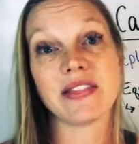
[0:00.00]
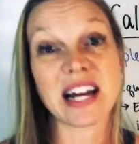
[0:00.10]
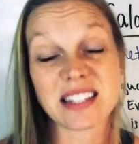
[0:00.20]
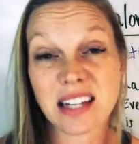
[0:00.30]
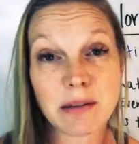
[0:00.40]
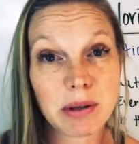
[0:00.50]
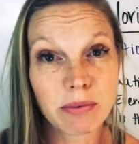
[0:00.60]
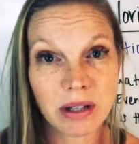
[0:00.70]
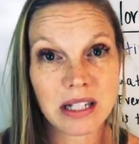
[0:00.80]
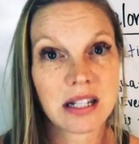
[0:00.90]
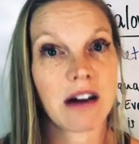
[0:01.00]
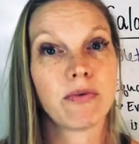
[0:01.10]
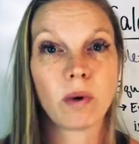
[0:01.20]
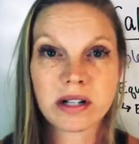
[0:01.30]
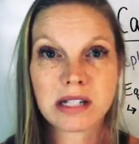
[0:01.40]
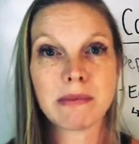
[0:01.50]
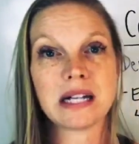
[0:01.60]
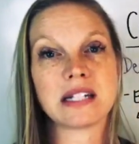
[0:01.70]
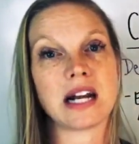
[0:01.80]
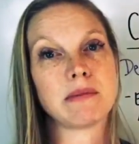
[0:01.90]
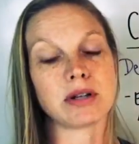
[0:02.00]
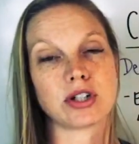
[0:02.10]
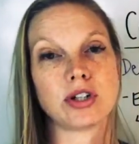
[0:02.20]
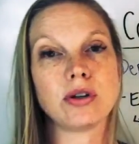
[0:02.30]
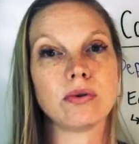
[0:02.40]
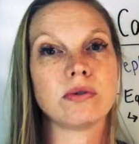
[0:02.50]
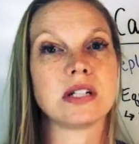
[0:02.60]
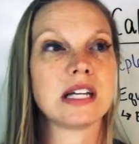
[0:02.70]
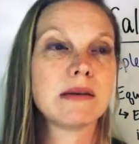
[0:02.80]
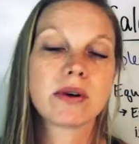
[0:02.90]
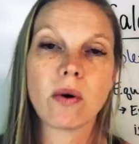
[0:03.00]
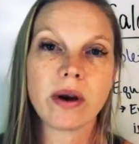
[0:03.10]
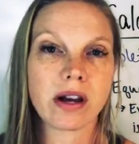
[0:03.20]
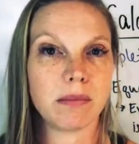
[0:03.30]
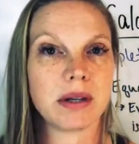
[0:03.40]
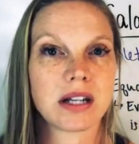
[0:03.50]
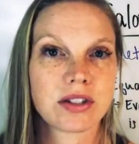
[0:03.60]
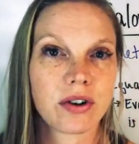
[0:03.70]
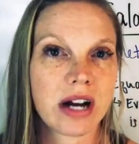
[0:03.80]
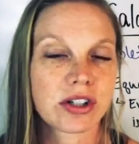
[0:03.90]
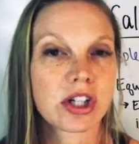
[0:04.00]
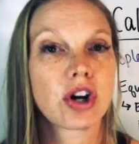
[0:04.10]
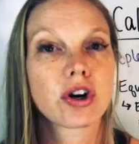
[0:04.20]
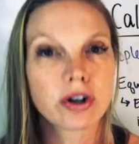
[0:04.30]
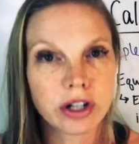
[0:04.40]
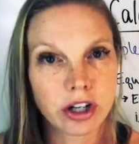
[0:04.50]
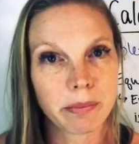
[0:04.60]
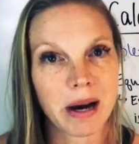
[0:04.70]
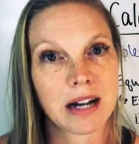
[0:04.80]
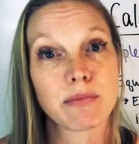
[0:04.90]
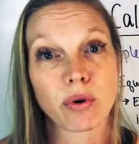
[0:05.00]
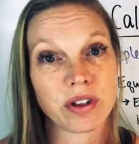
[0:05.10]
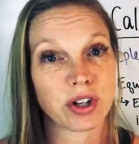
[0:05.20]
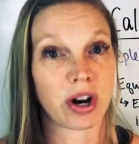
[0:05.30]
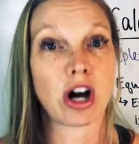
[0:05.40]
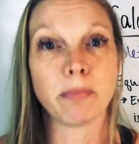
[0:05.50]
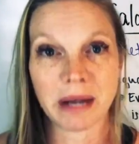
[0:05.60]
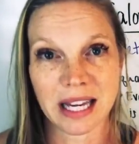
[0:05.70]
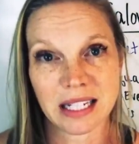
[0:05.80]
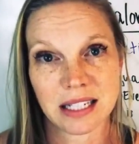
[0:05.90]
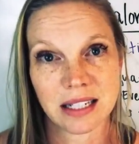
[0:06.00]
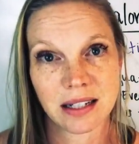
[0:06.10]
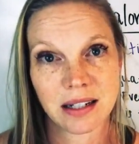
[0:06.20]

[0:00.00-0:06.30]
that's going to be really tough, one, to maintain, but two, to keep going on because you're actually hurting your body more than you're helping it.